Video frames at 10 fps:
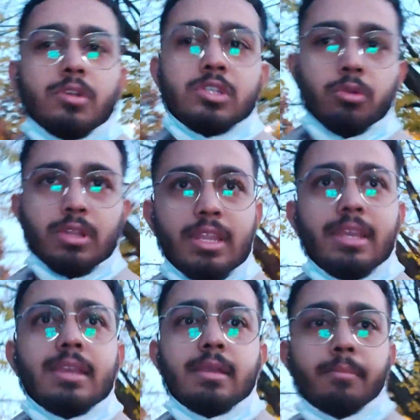was
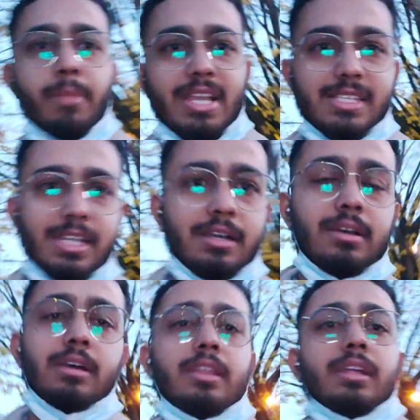totally basic,
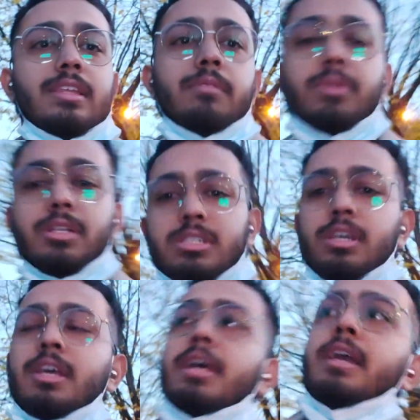nothing much.
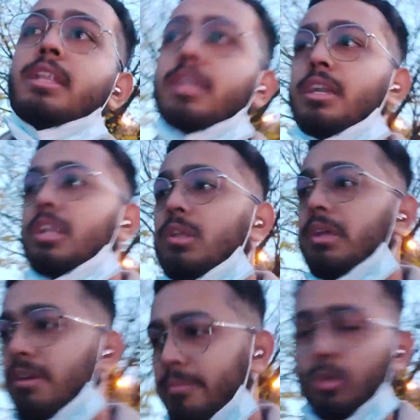In interview they
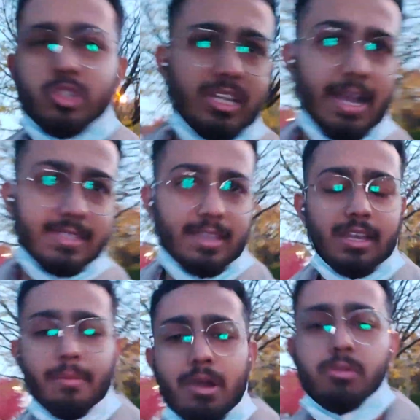were mostly
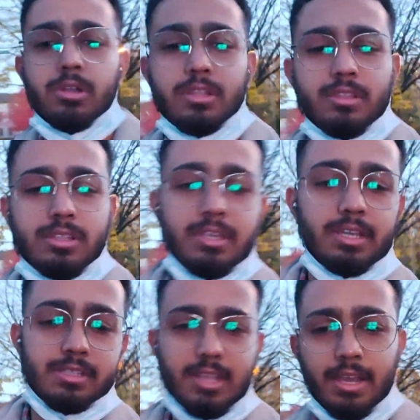asking about the
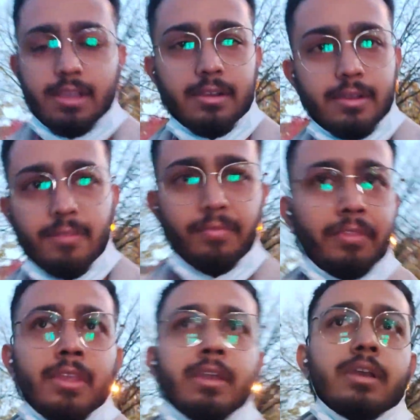things like
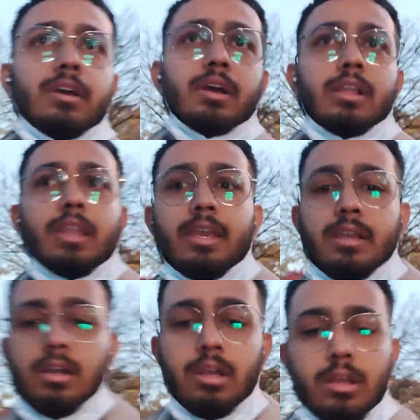they
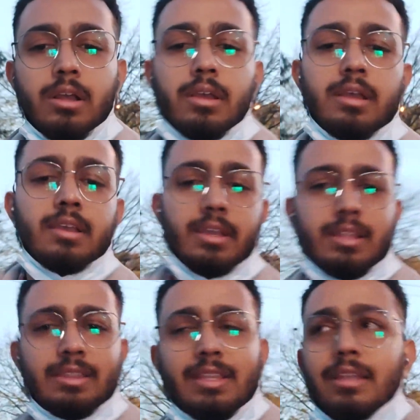
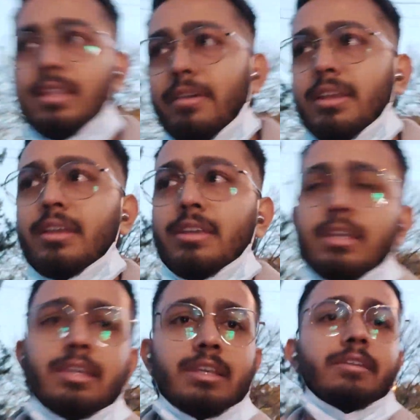were
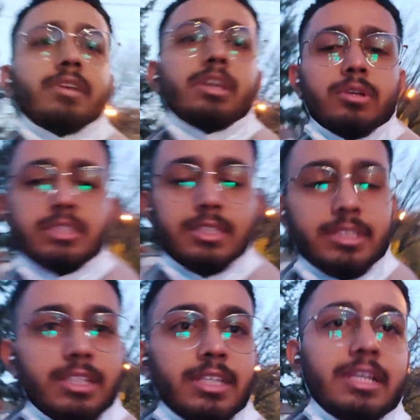giving you a
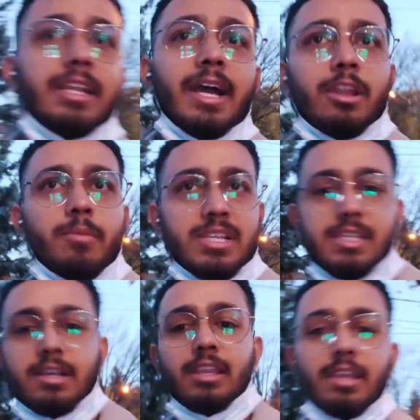scenario
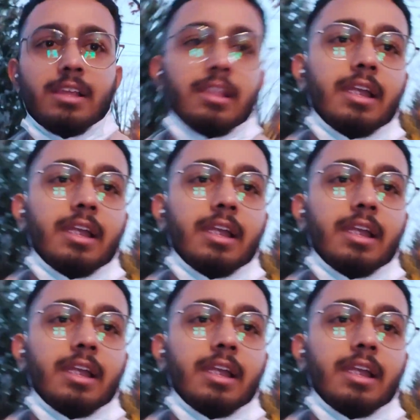basically,